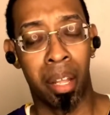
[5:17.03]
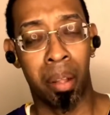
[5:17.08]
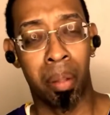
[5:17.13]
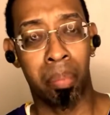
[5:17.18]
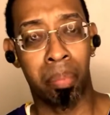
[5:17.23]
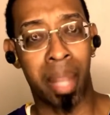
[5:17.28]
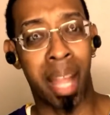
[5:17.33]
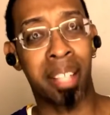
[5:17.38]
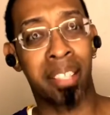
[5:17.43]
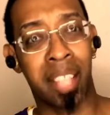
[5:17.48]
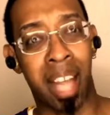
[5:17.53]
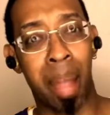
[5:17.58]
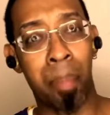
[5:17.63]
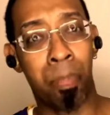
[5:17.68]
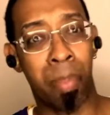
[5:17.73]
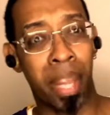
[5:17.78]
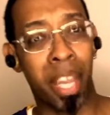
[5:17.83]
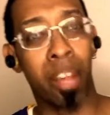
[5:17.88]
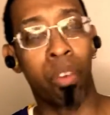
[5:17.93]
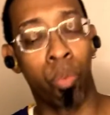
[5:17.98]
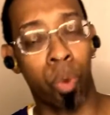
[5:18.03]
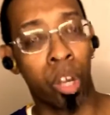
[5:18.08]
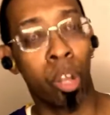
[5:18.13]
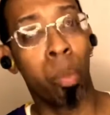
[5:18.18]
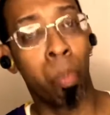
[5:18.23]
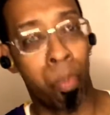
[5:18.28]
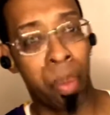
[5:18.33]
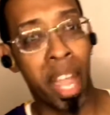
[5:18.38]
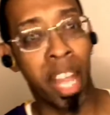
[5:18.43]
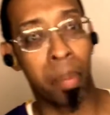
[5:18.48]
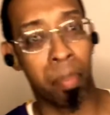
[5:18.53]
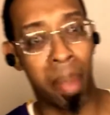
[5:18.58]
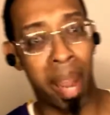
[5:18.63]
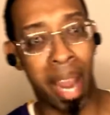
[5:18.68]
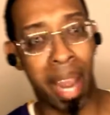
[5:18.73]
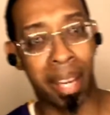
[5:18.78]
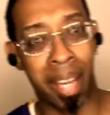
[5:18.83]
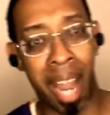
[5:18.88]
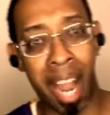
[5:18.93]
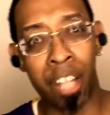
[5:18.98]
next time be a real big
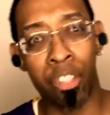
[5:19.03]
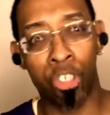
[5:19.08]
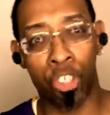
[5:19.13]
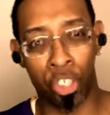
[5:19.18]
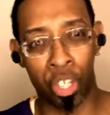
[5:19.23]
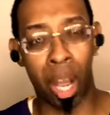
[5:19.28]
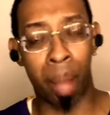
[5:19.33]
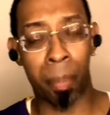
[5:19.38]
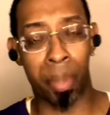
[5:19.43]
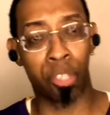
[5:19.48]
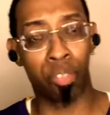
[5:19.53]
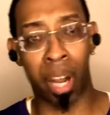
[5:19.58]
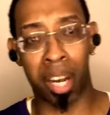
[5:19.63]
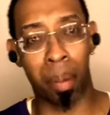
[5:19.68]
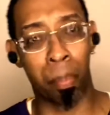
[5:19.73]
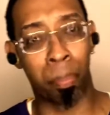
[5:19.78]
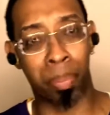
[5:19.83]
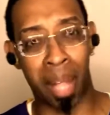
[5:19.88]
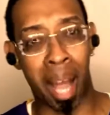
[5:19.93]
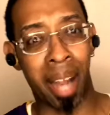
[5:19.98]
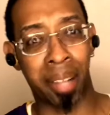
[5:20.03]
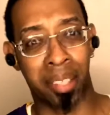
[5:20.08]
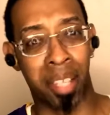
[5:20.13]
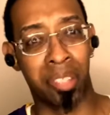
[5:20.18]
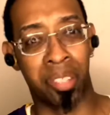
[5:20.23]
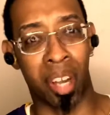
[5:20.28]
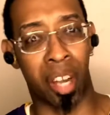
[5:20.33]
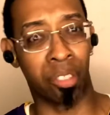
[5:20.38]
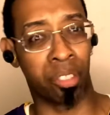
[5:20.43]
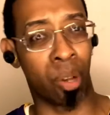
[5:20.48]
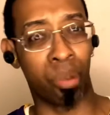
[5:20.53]
man and jump and try to block the dunk.